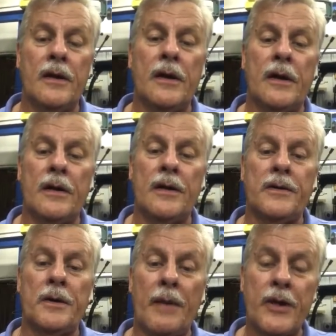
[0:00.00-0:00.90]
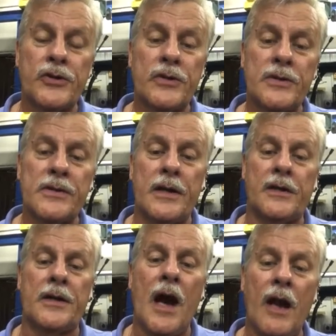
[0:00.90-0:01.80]
dimensions
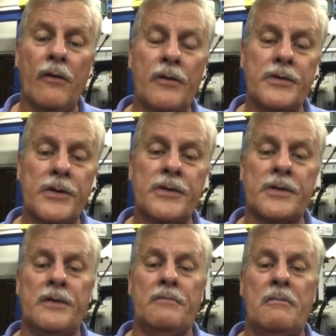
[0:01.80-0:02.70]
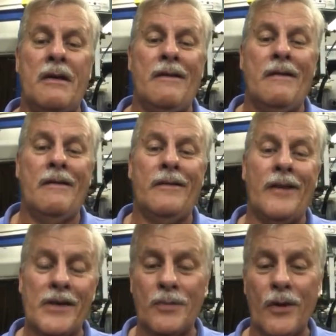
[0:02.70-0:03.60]
and tolerances and
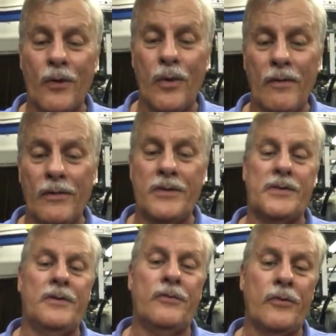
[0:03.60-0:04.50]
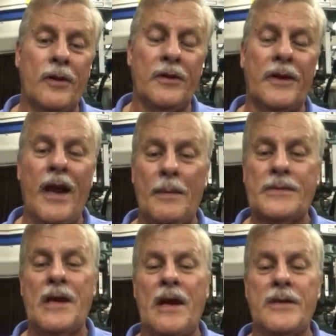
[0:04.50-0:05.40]
decimal equivalents and drill and tap
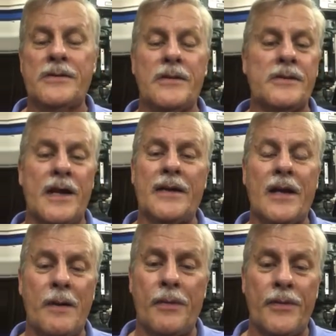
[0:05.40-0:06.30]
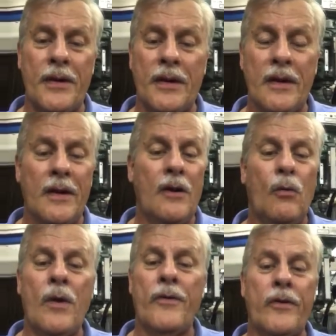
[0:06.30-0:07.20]
sizes, that type of thing.
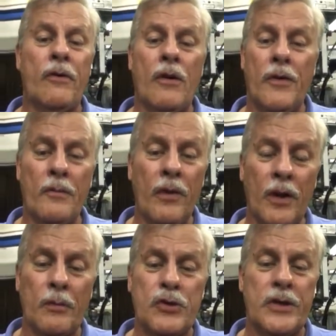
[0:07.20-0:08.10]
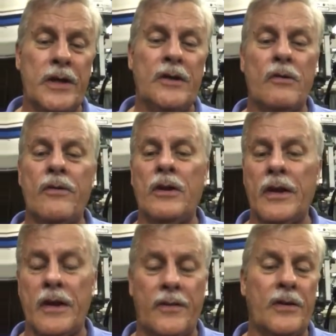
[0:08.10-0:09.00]
Whether you're on the milling machine or the
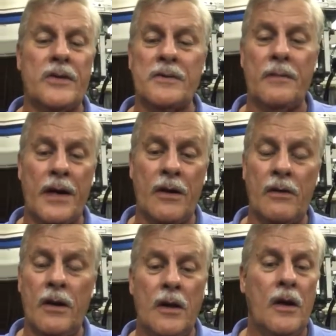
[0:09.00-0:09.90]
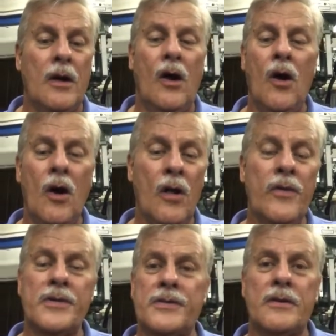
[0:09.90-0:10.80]
lathe, it doesn't matter. All
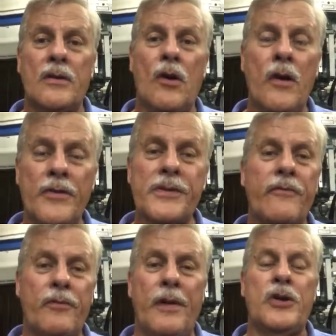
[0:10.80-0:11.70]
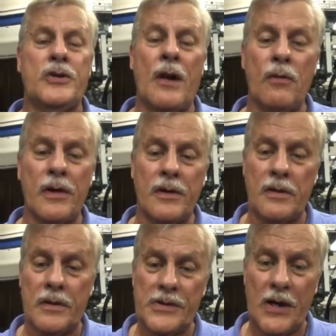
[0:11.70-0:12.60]
this information I want to
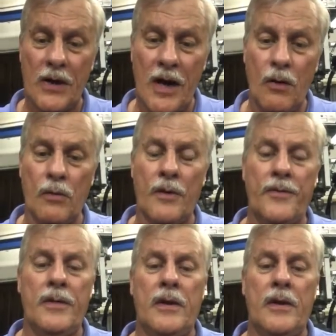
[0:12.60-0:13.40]
start out with